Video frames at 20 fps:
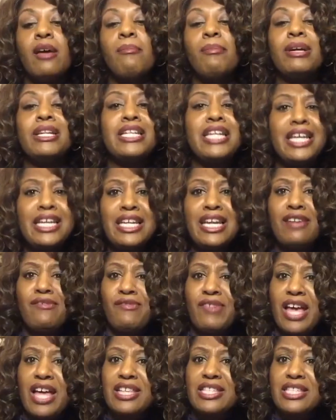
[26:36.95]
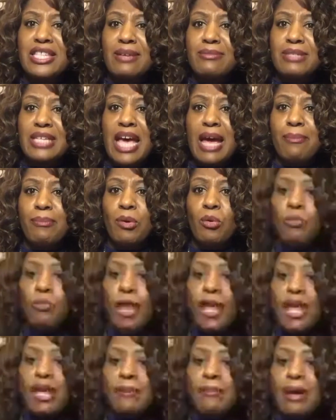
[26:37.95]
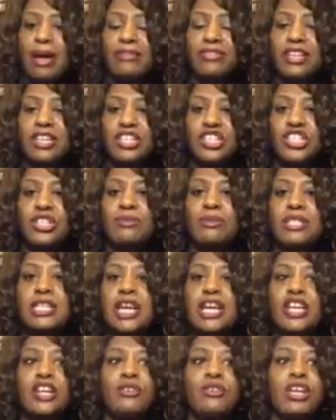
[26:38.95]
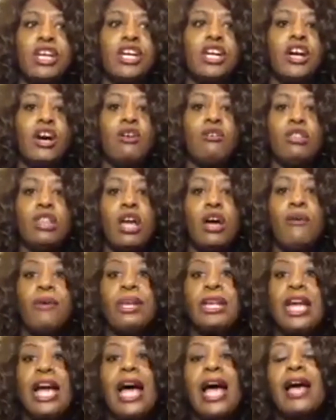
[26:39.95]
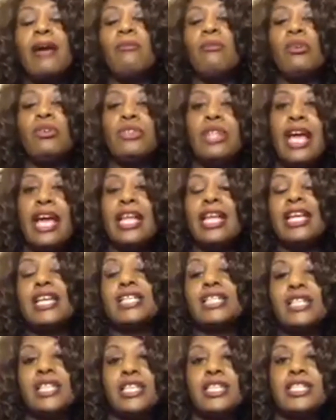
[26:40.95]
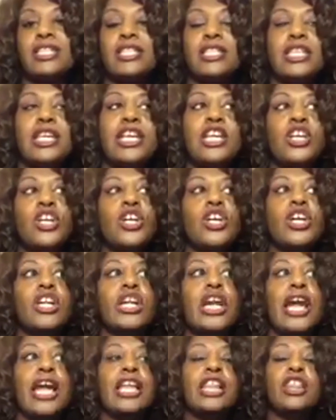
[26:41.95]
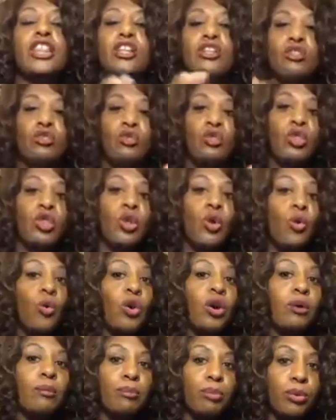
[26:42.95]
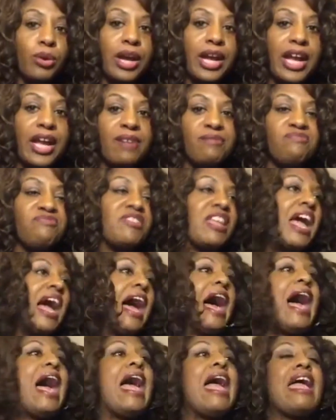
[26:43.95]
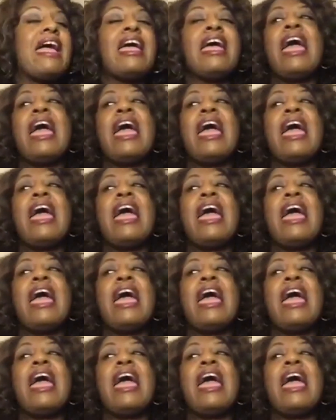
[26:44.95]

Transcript: But Nene felt some type of way about that. She was like, you can go low and high. Well, that is considered a little lower brand. I